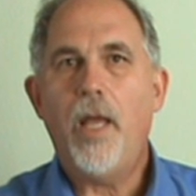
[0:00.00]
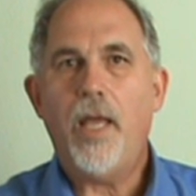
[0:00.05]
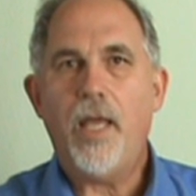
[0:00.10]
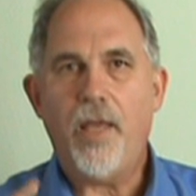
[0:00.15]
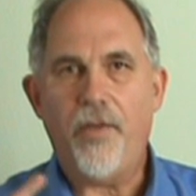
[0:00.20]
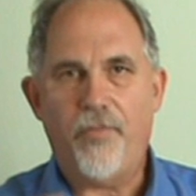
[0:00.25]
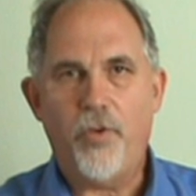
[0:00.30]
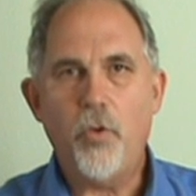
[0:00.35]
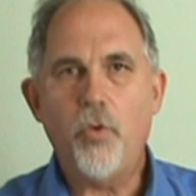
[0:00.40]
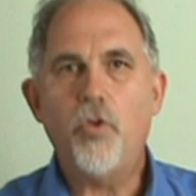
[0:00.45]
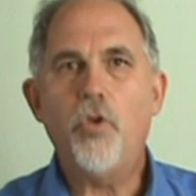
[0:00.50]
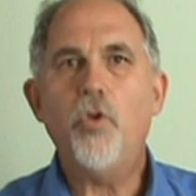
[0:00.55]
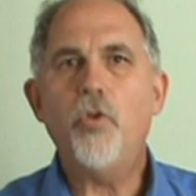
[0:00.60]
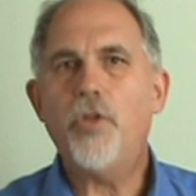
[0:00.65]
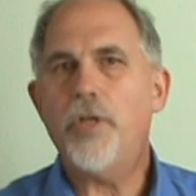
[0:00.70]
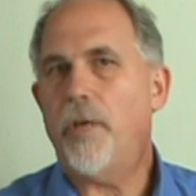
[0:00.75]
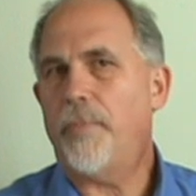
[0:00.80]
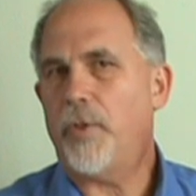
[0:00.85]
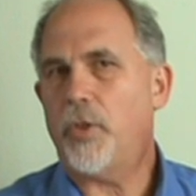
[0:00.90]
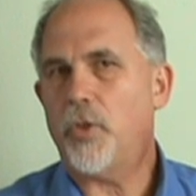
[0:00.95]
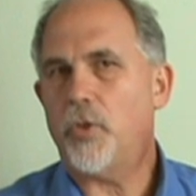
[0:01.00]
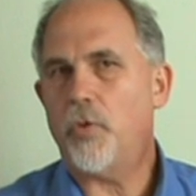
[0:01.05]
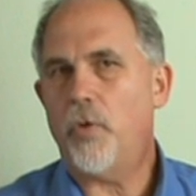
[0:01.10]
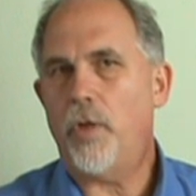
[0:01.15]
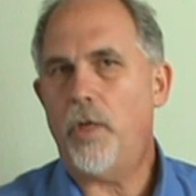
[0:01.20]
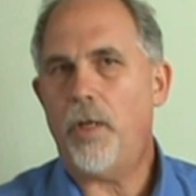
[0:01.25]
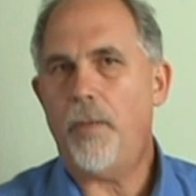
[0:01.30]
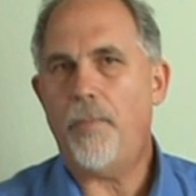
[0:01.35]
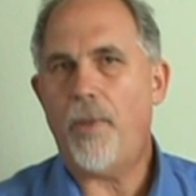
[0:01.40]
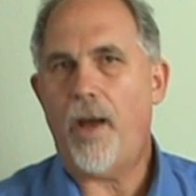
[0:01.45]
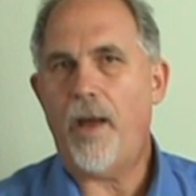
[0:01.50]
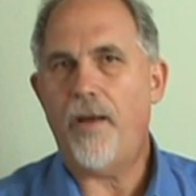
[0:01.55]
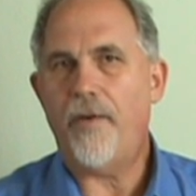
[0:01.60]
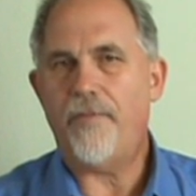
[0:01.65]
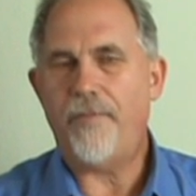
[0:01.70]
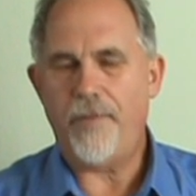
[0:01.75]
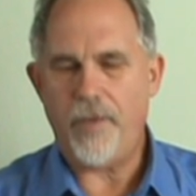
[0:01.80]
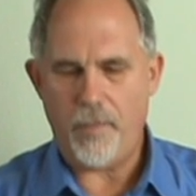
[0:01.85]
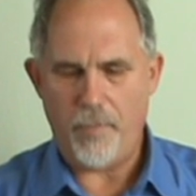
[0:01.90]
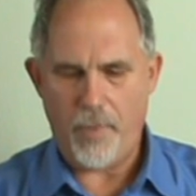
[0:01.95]
If you do temperature training
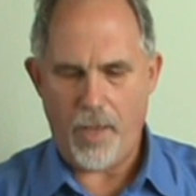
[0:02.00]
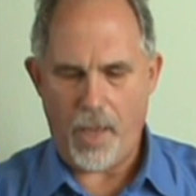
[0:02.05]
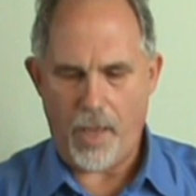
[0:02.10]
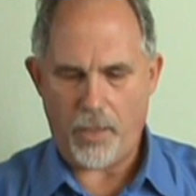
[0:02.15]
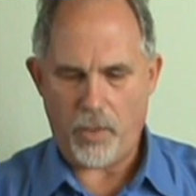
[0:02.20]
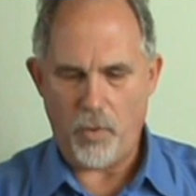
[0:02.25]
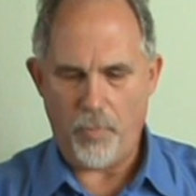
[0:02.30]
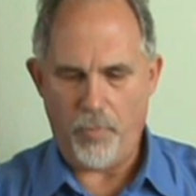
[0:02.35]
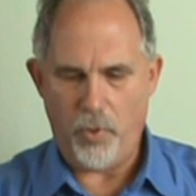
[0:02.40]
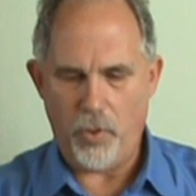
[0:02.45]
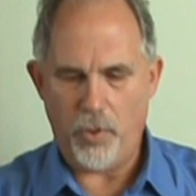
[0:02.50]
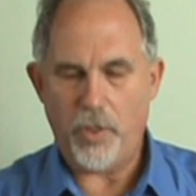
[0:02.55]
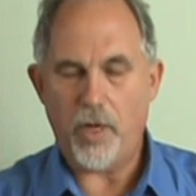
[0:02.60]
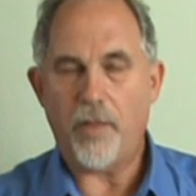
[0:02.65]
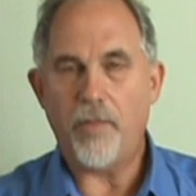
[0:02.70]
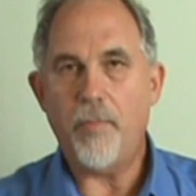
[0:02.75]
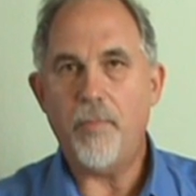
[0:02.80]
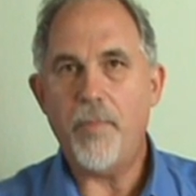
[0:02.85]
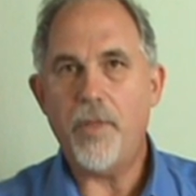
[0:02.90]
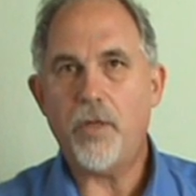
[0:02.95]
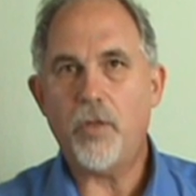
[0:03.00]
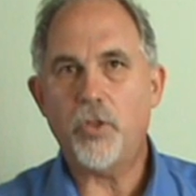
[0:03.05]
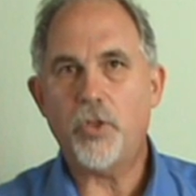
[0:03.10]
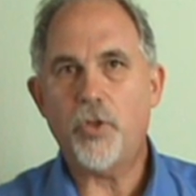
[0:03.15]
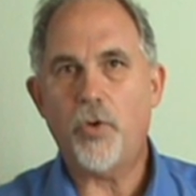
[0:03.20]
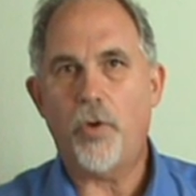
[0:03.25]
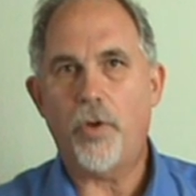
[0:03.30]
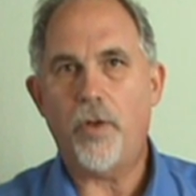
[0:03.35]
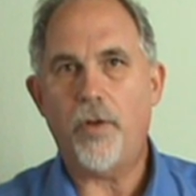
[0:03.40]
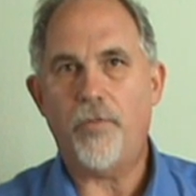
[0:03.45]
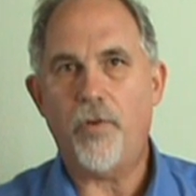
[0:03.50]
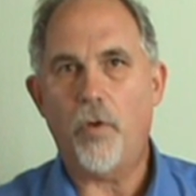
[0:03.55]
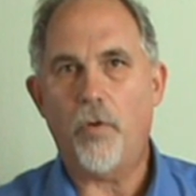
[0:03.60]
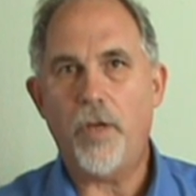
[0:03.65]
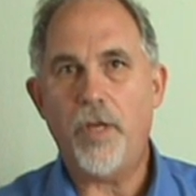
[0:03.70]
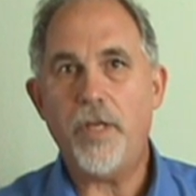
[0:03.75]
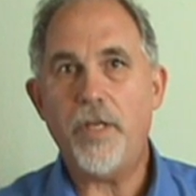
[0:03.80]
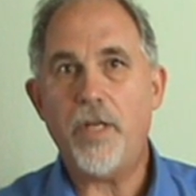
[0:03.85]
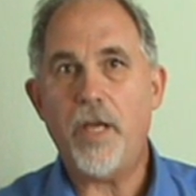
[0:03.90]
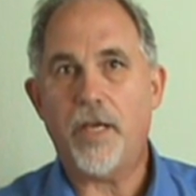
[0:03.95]
biofeedback, you put it on the middle joint of your
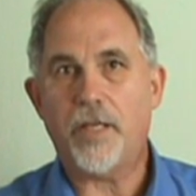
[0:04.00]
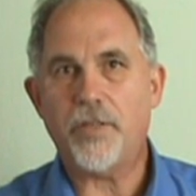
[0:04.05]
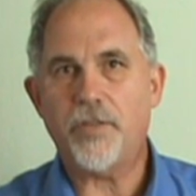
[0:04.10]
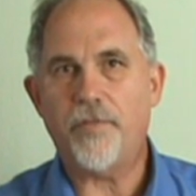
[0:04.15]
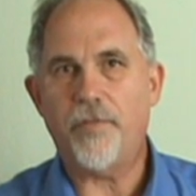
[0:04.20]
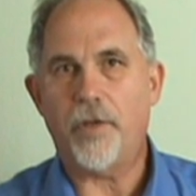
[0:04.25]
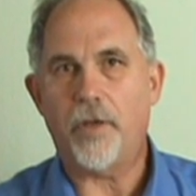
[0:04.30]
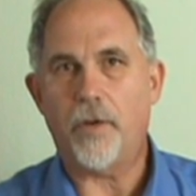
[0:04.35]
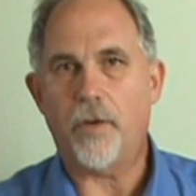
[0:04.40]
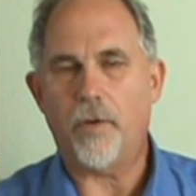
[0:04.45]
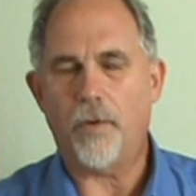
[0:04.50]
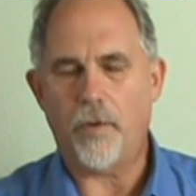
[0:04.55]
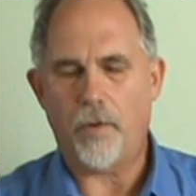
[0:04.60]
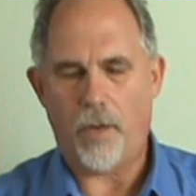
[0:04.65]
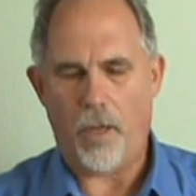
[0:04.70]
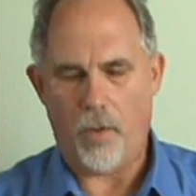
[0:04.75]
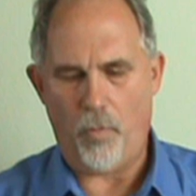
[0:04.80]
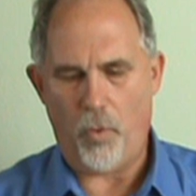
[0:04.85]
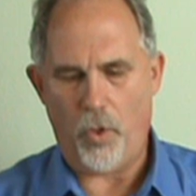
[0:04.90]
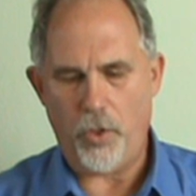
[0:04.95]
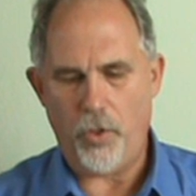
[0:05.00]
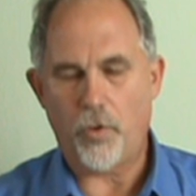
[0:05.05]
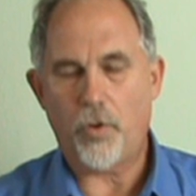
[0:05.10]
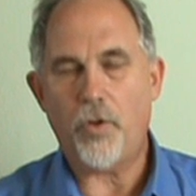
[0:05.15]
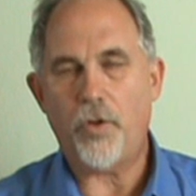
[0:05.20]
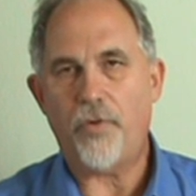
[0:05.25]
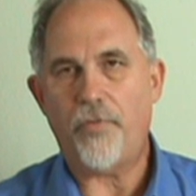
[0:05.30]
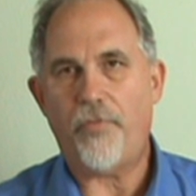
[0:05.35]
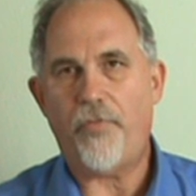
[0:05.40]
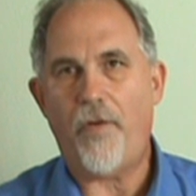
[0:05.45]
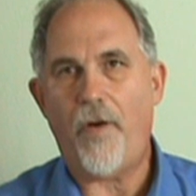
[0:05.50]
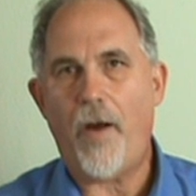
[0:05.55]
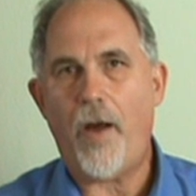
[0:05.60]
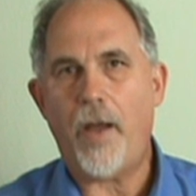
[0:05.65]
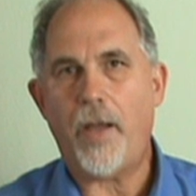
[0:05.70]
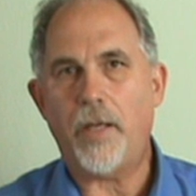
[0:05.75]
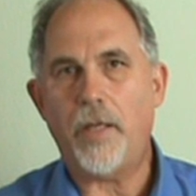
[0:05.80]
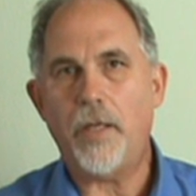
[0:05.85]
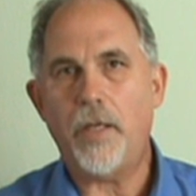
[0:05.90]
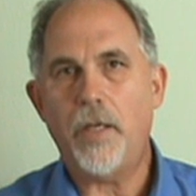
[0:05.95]
index finger, and what you're going to
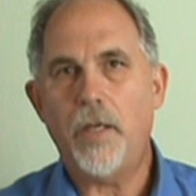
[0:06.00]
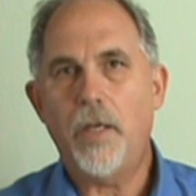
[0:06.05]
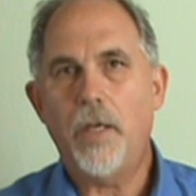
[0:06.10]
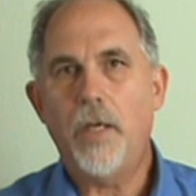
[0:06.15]
find